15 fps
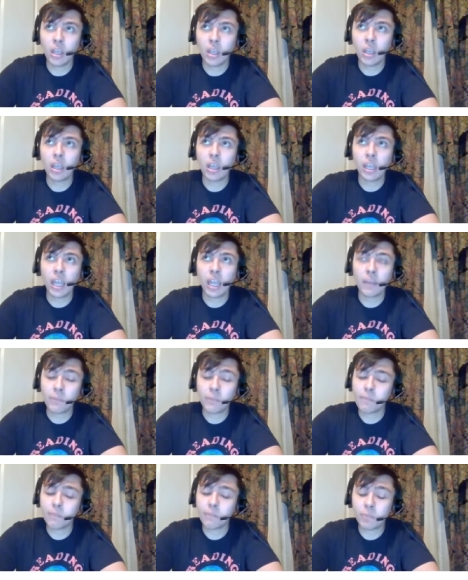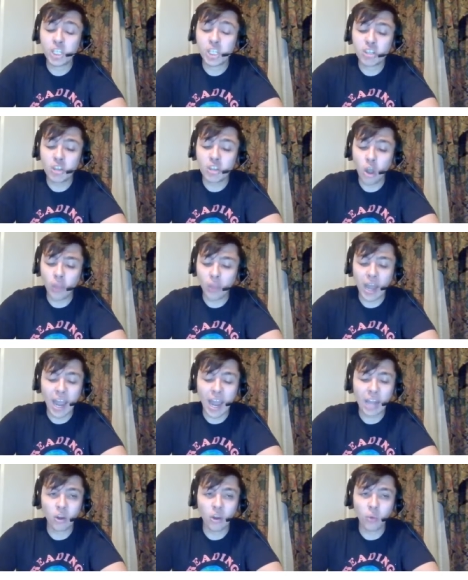and just know that I
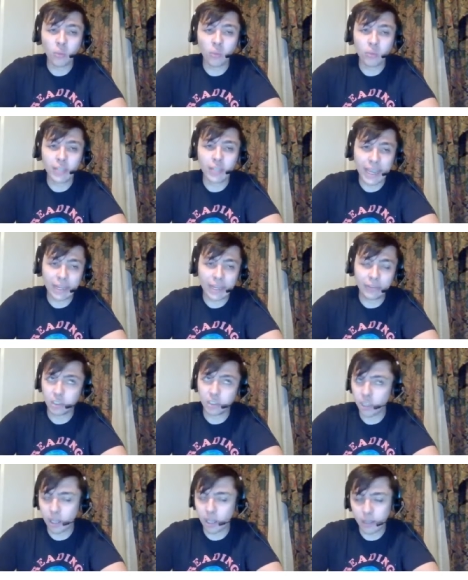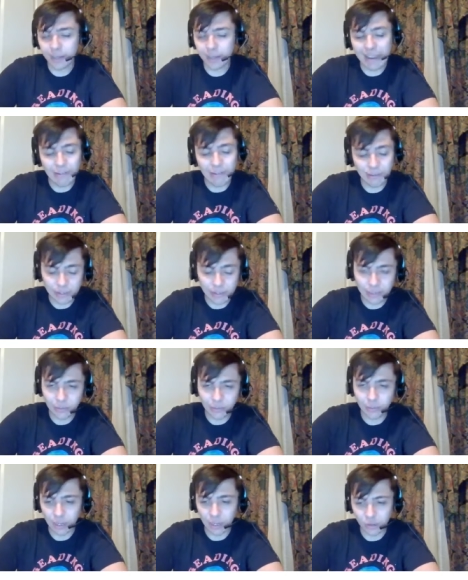don't take the shut up and calculate
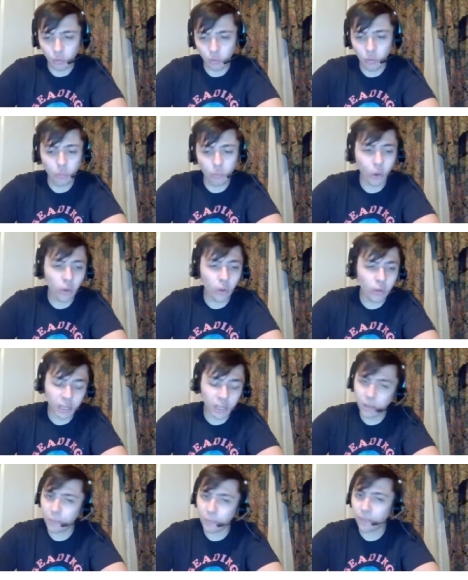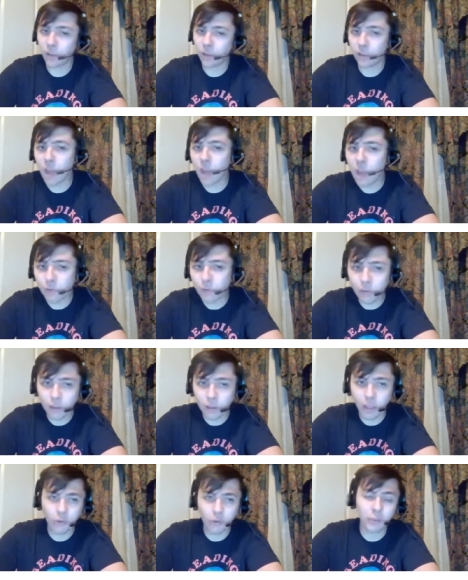thing. So we will get some philosophical stuff
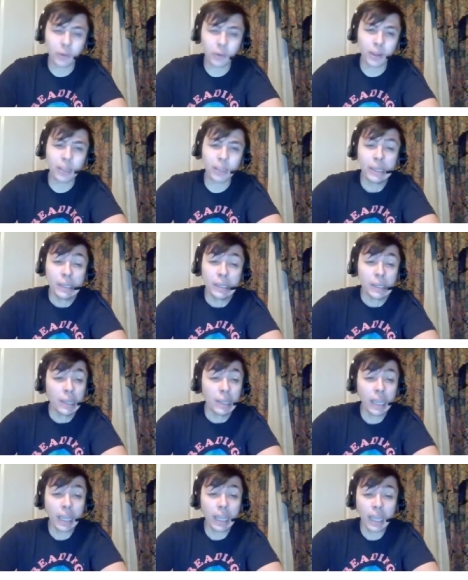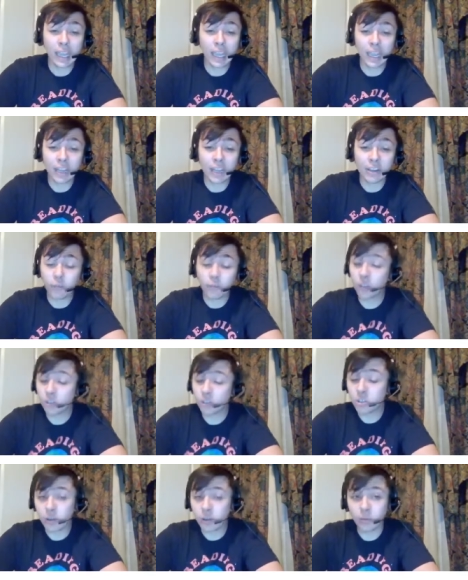going and hopefully you
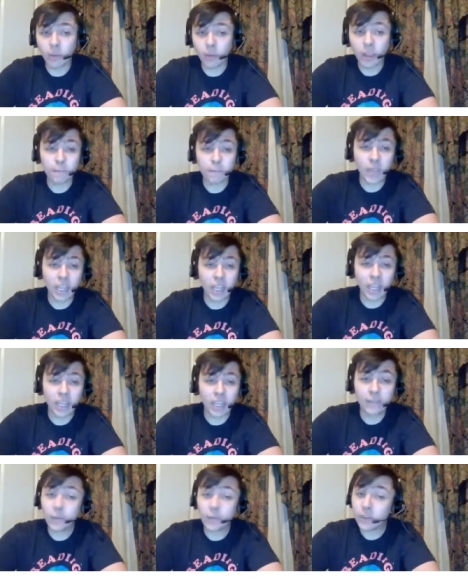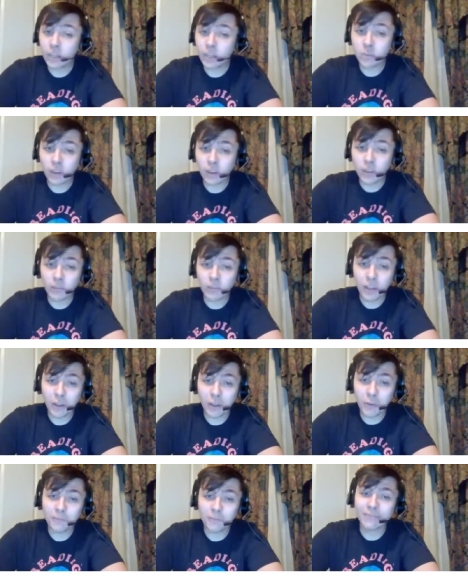enjoyed it, right? And if you did enjoy this
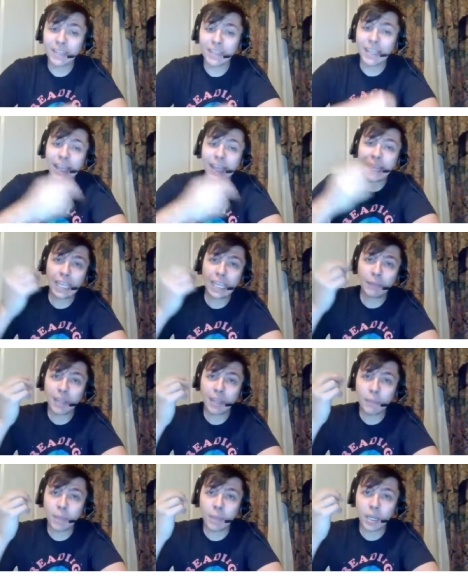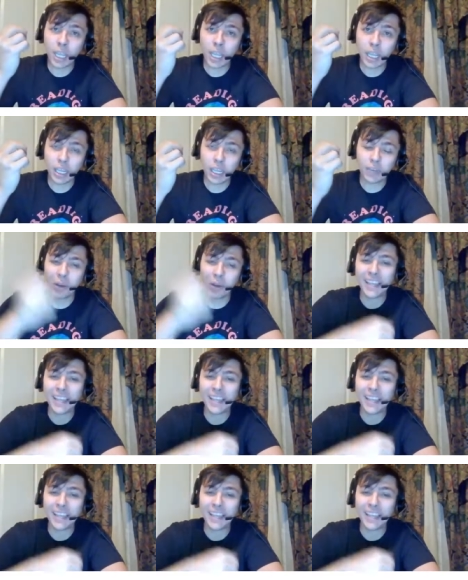video, give me some money, right?